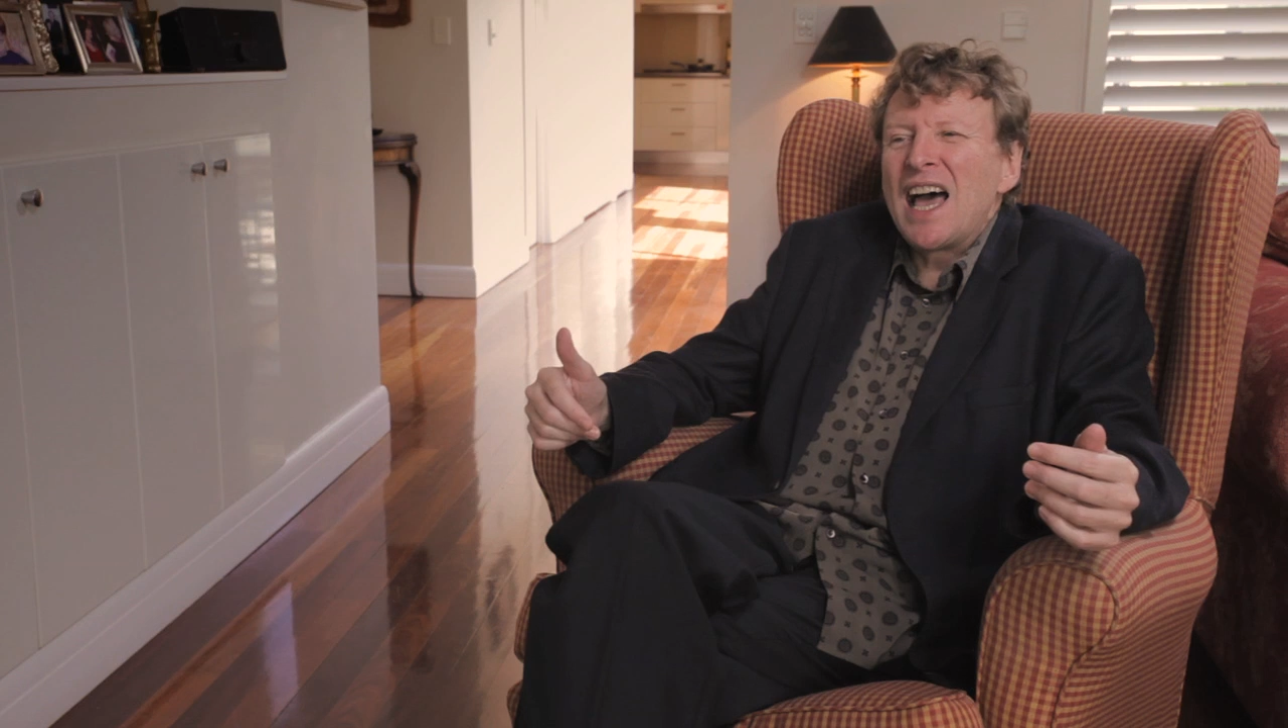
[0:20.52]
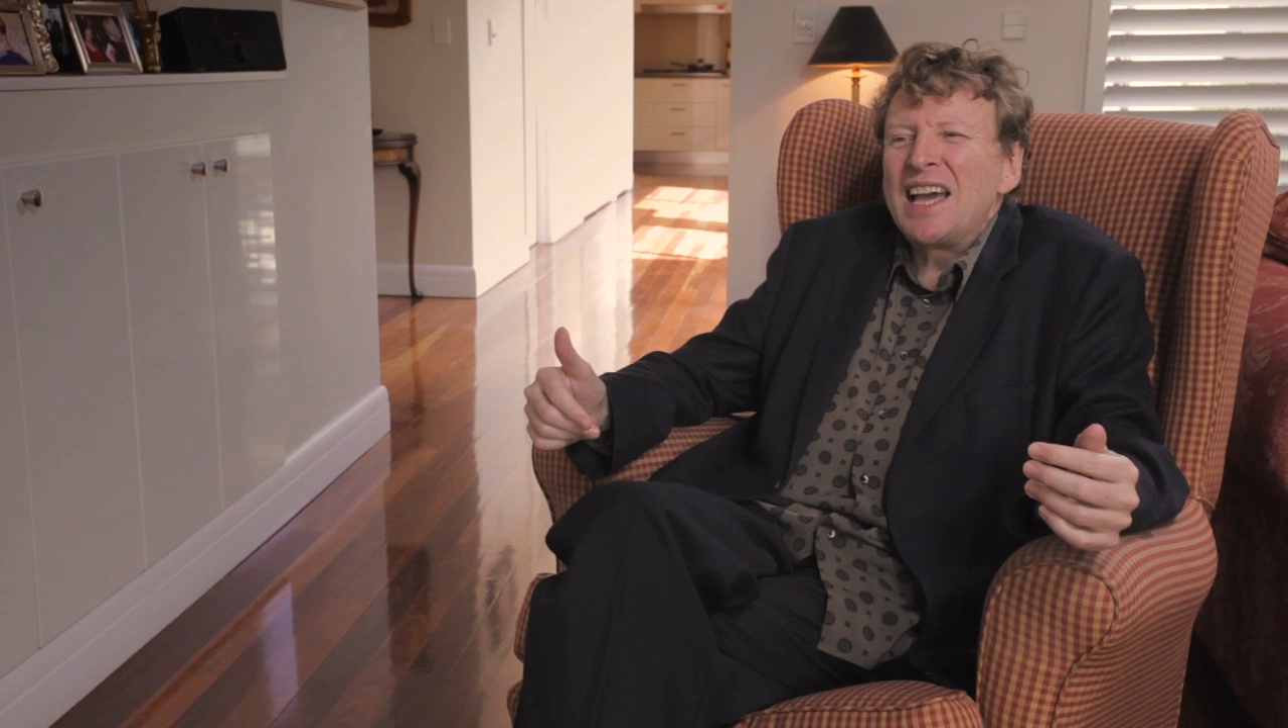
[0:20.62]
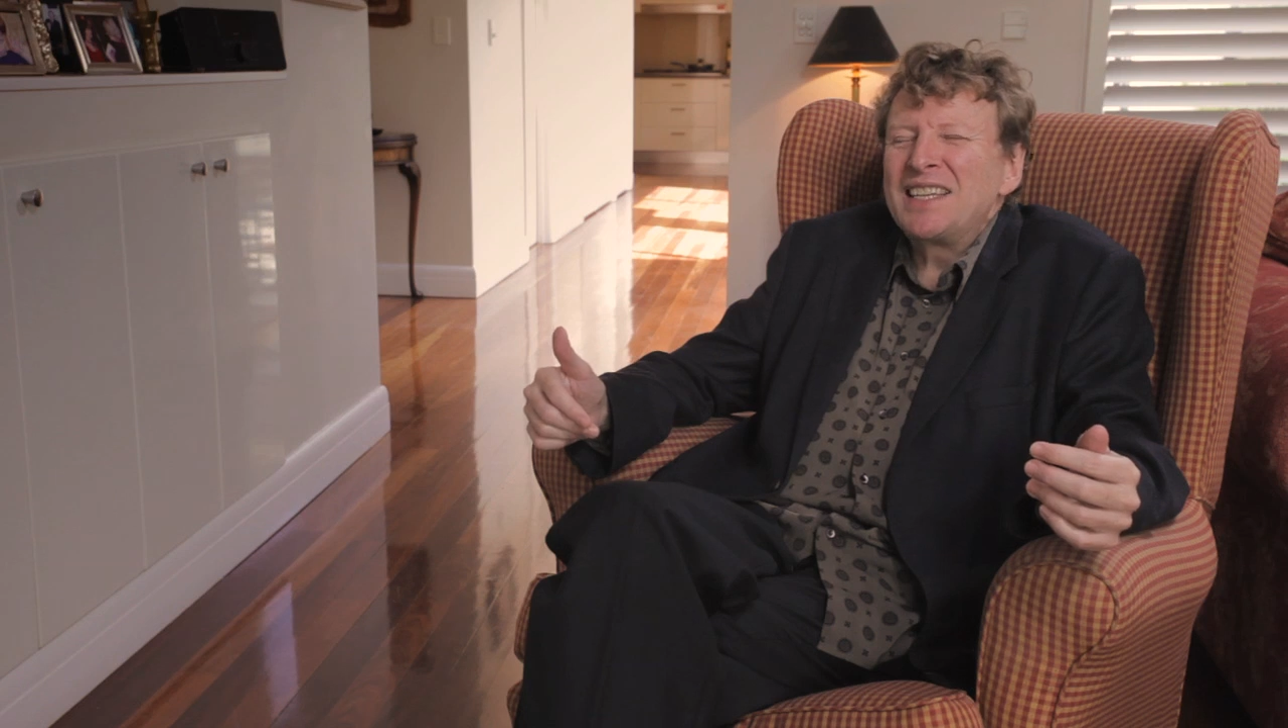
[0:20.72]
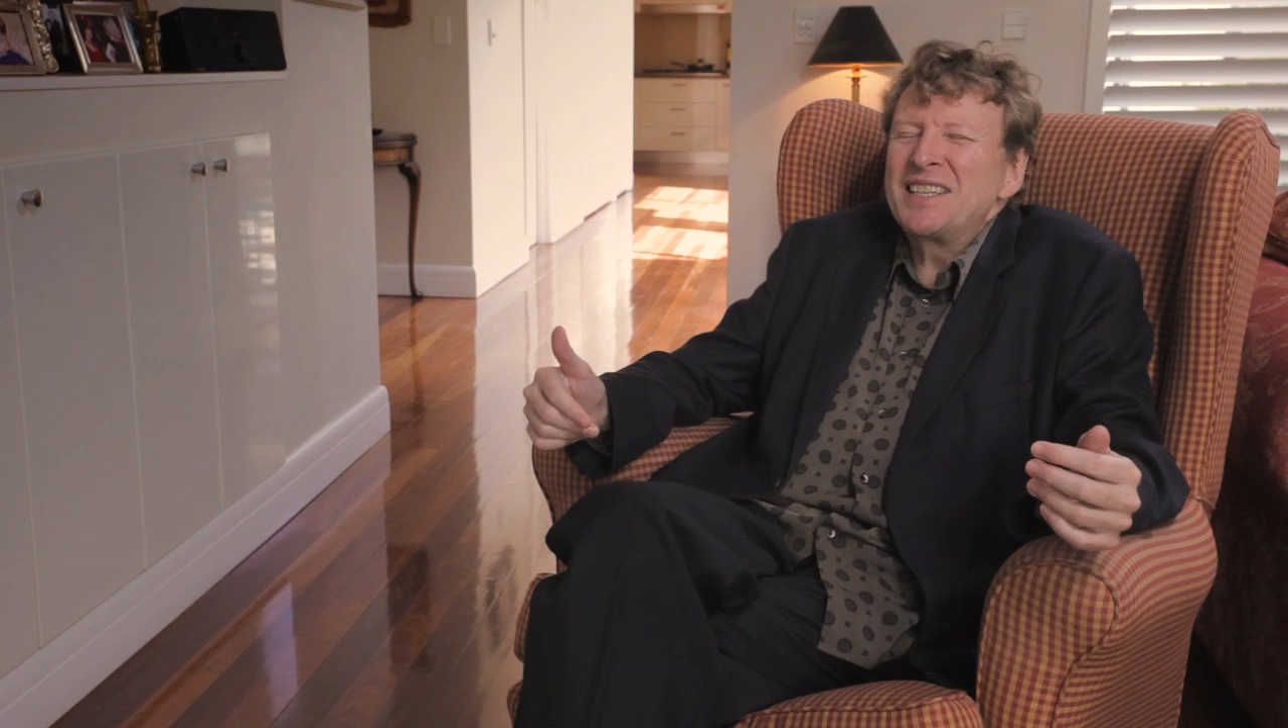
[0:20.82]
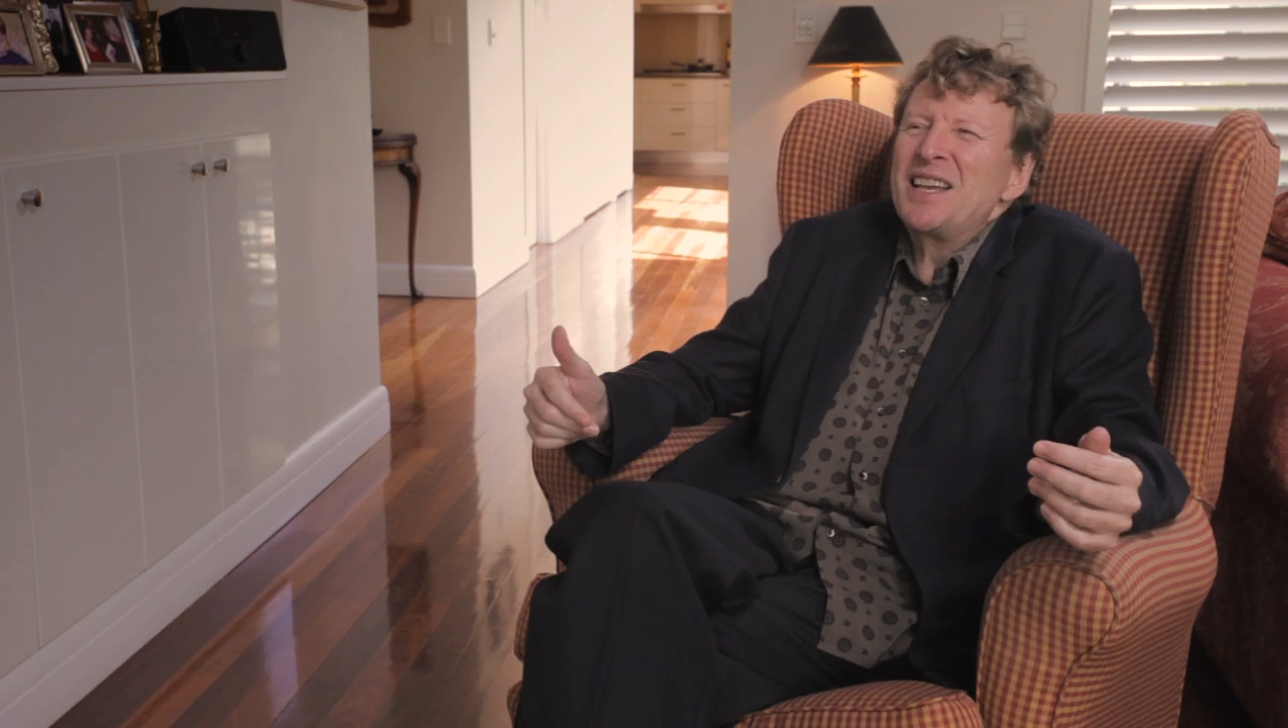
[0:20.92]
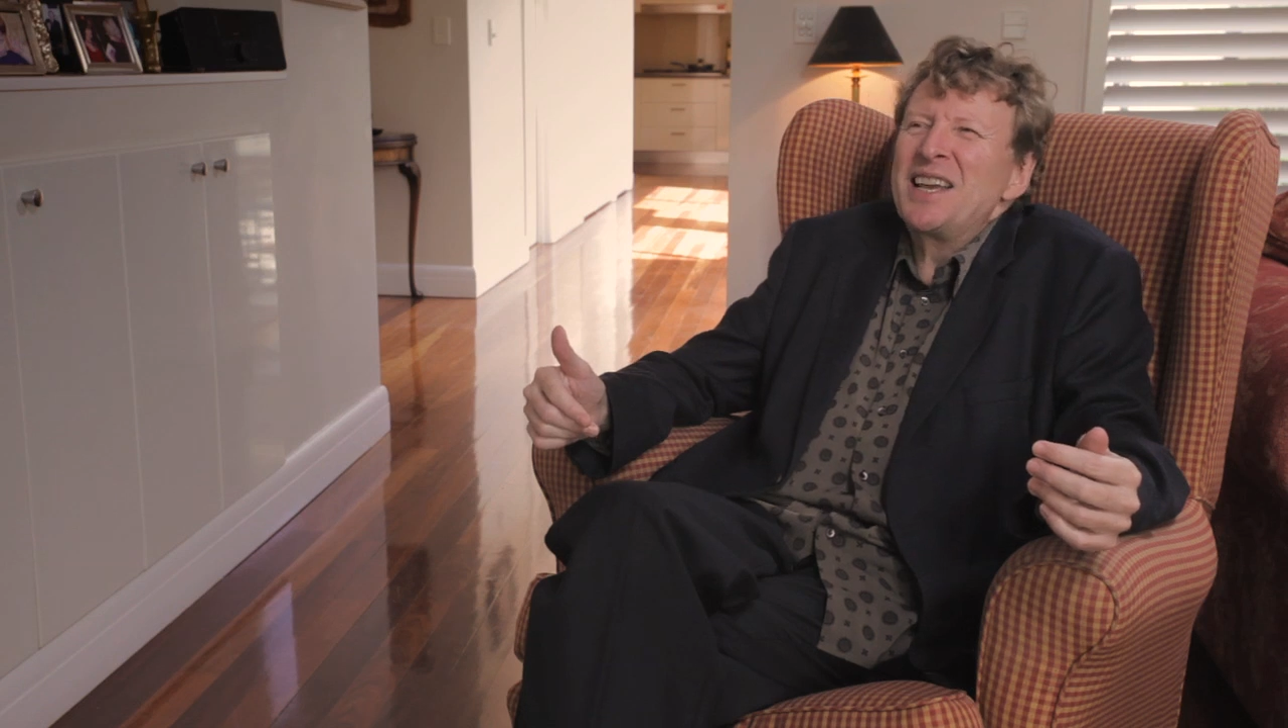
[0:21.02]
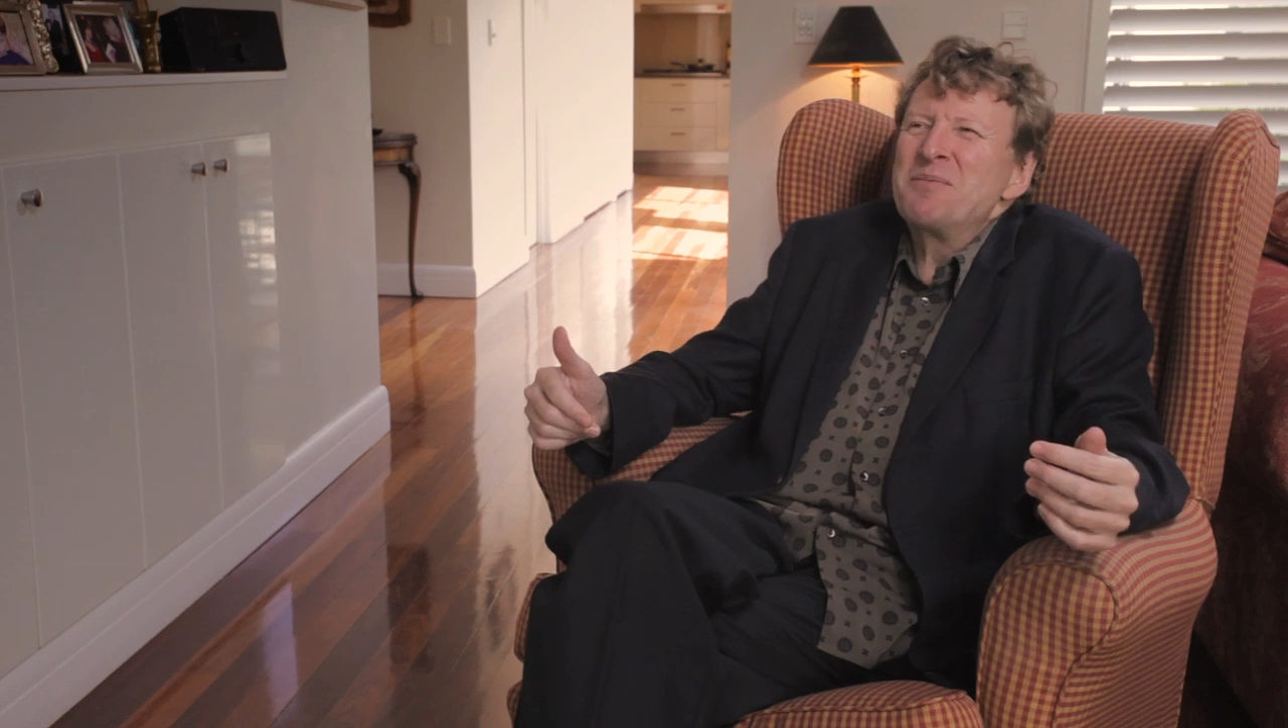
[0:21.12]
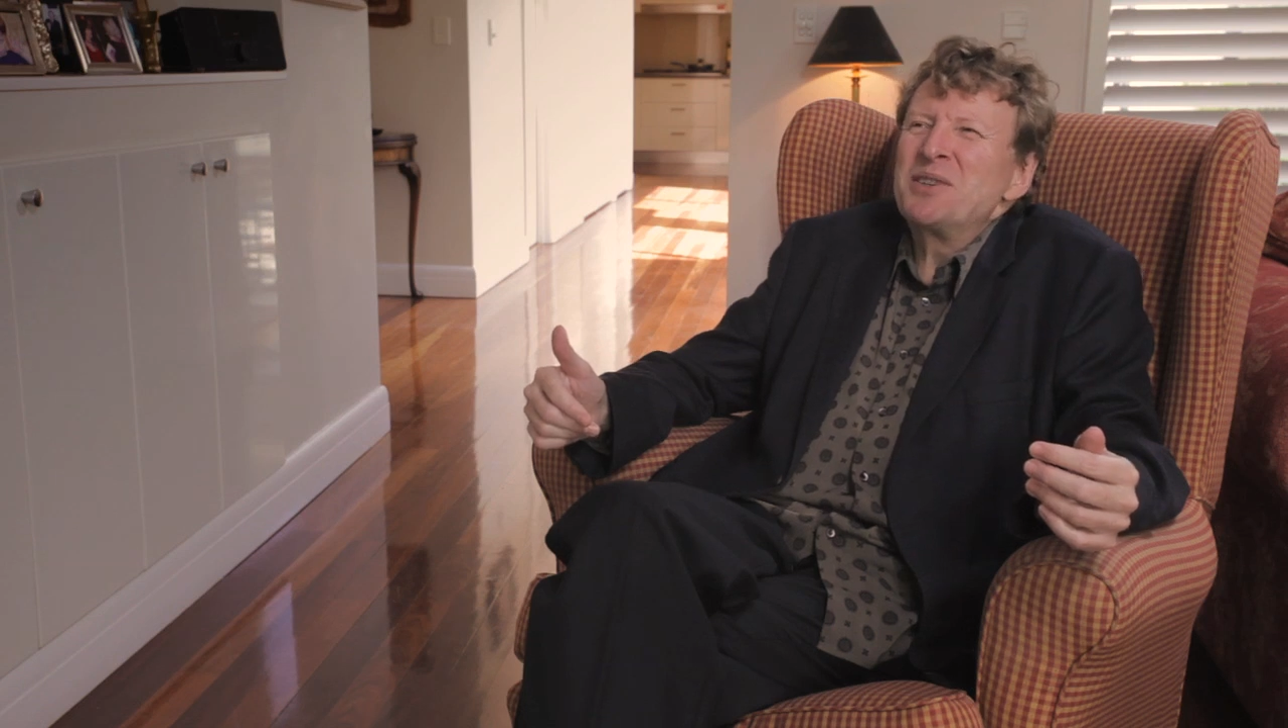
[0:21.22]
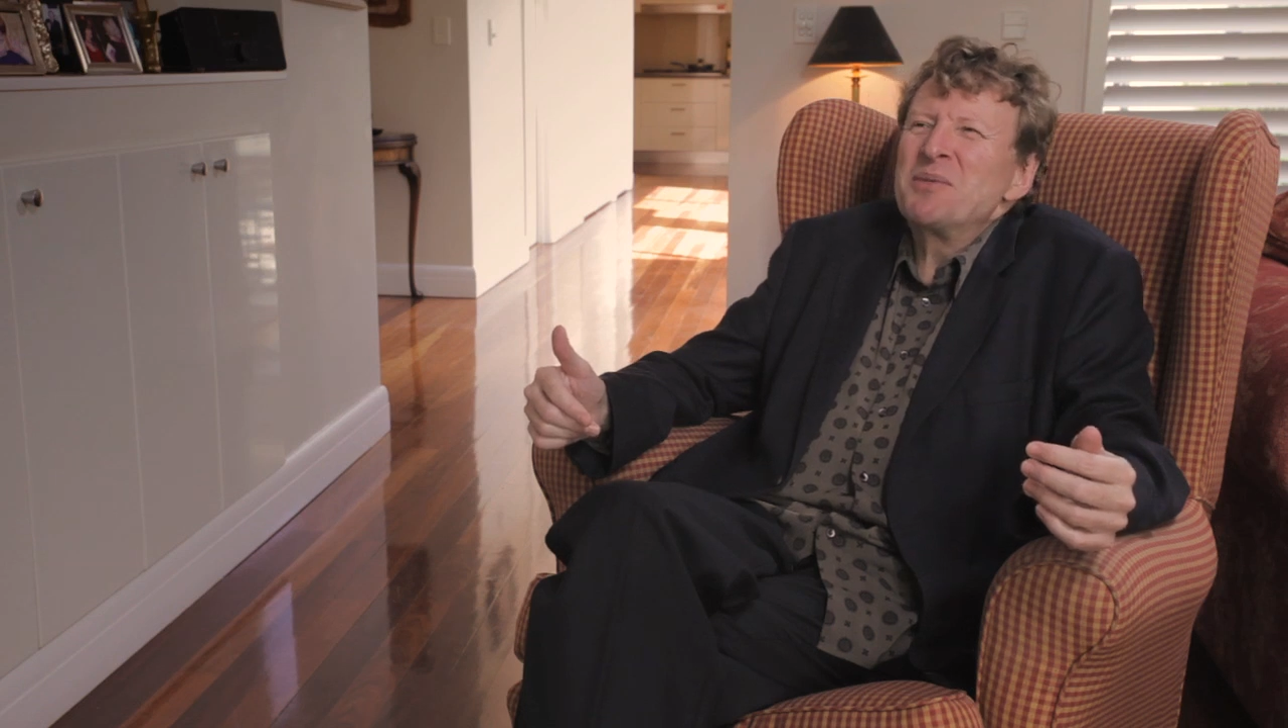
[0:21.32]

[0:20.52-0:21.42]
And it was